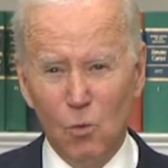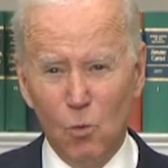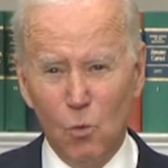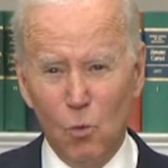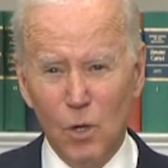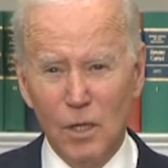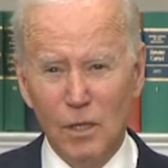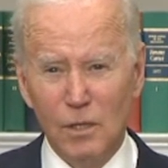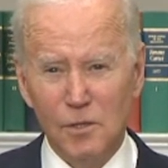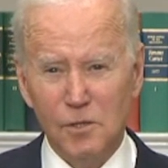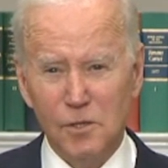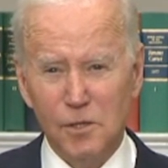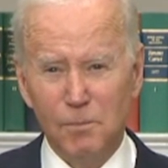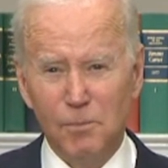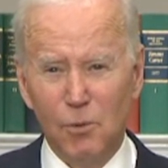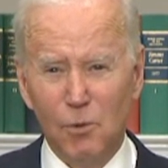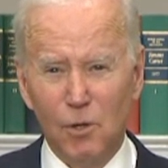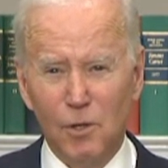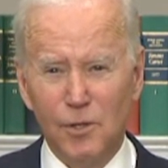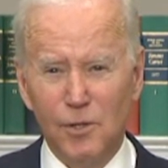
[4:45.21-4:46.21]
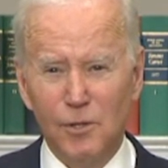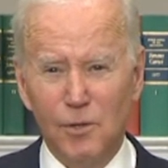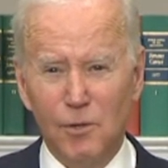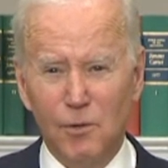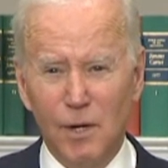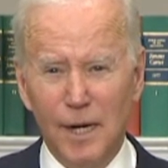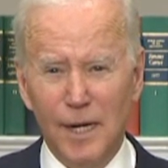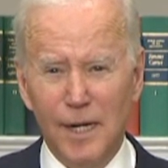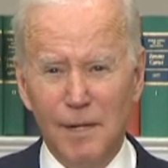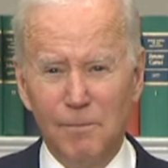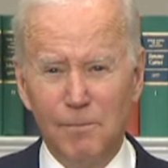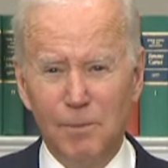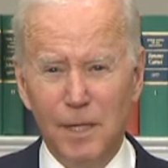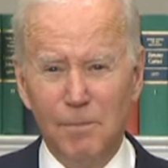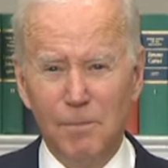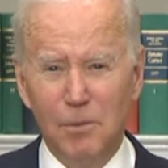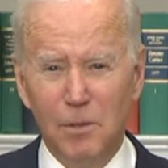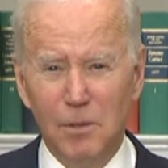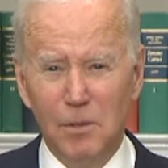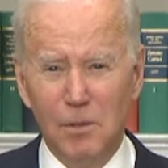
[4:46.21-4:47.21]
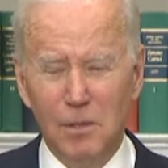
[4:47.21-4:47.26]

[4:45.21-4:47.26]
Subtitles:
will support the Ukrainian people.